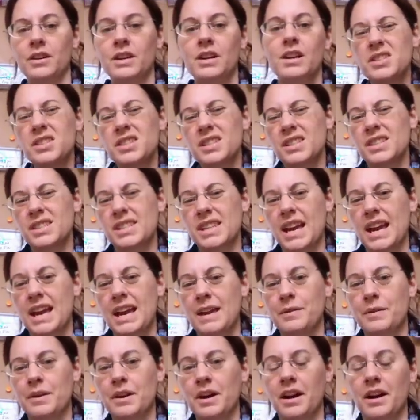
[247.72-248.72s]
it's the
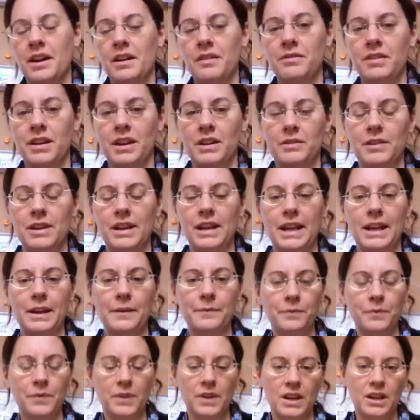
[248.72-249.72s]
same kind of thing really.
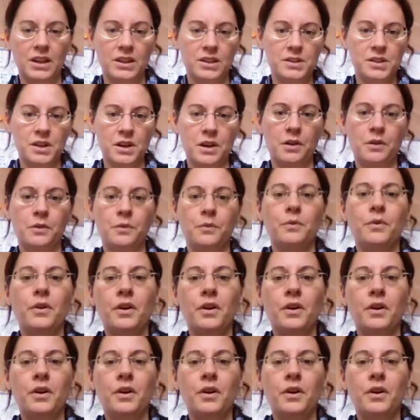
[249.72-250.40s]
So